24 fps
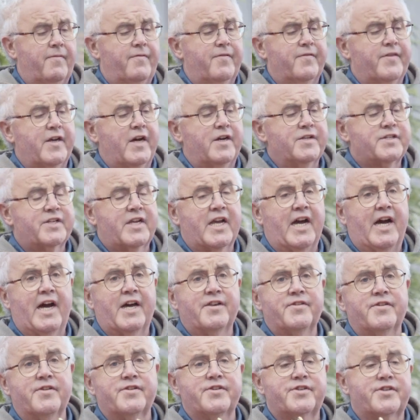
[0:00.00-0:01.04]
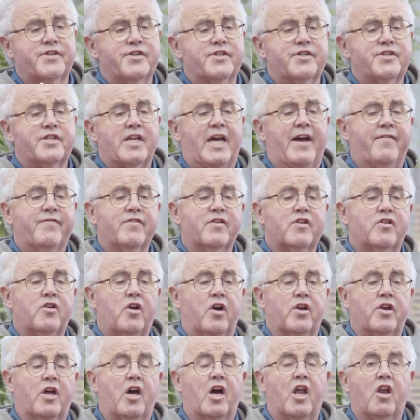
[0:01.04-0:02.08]
For those gardeners that haven't
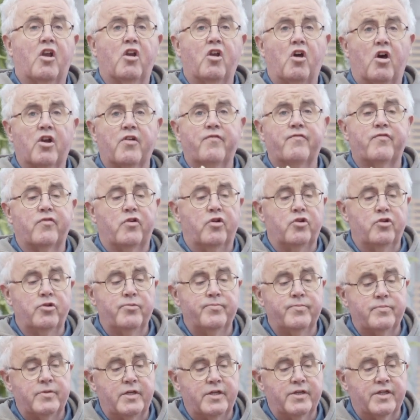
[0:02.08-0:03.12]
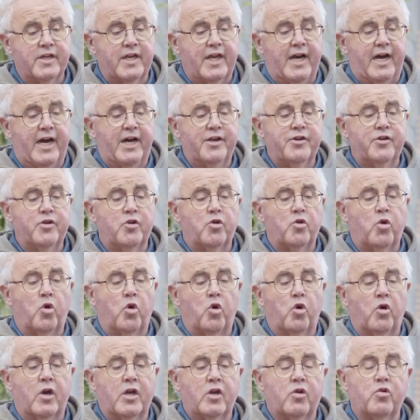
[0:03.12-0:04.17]
got a lot of room in the garden
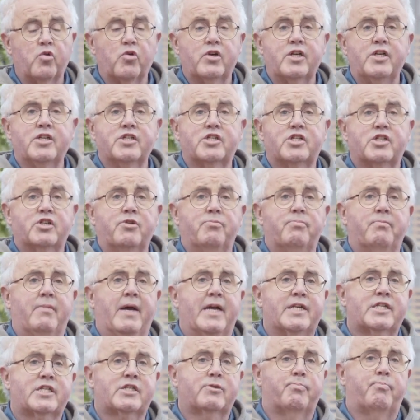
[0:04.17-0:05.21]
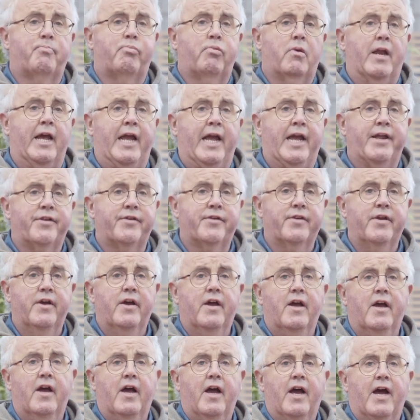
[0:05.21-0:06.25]
or are looking to mass plant
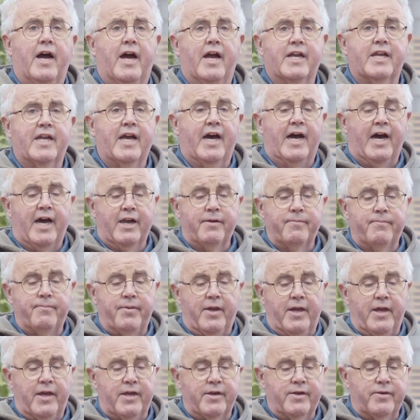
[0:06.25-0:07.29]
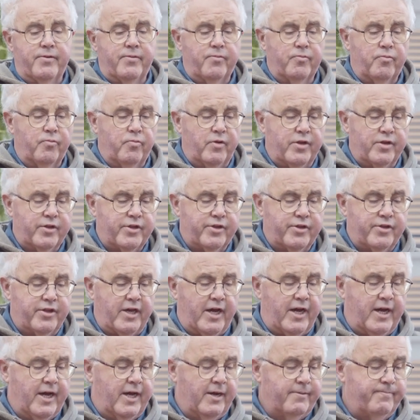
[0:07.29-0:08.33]
a garden bed with
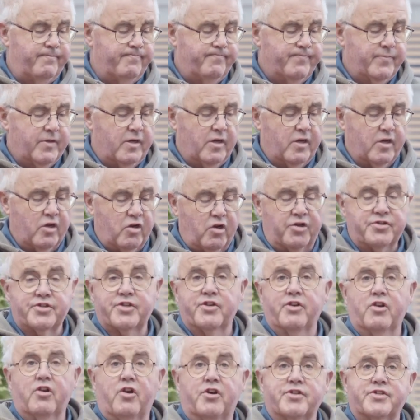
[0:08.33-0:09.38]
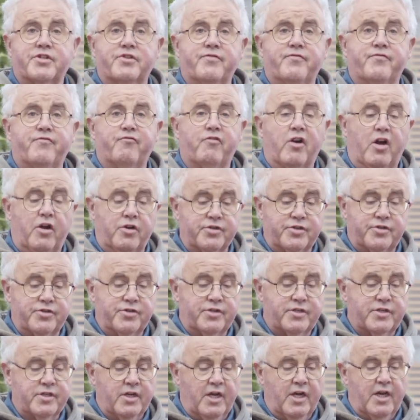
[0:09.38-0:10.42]
lots and lots of
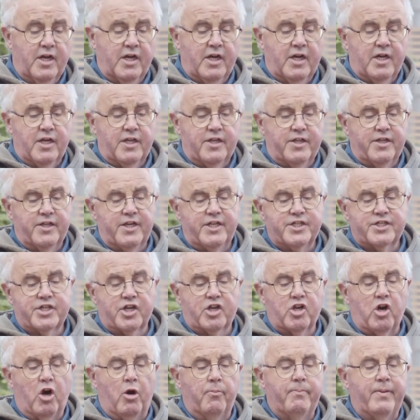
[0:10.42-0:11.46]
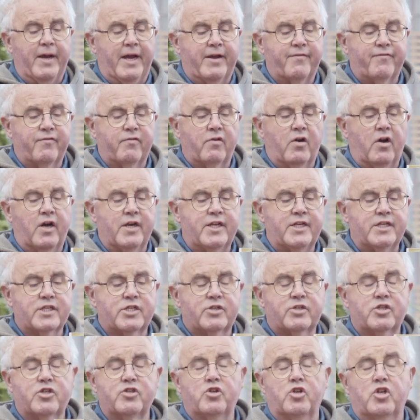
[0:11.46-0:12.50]
roses, these are compact
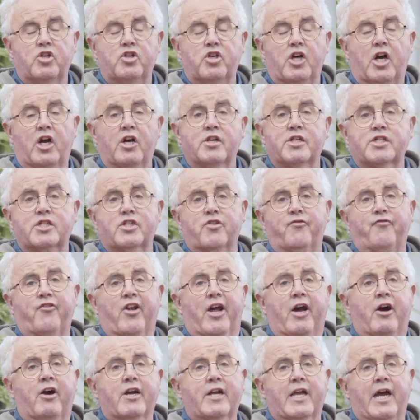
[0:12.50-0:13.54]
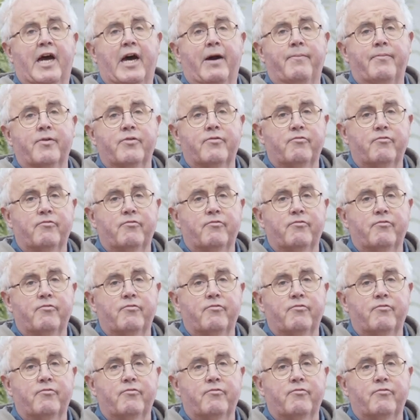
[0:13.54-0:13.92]
varieties known as the flower carpet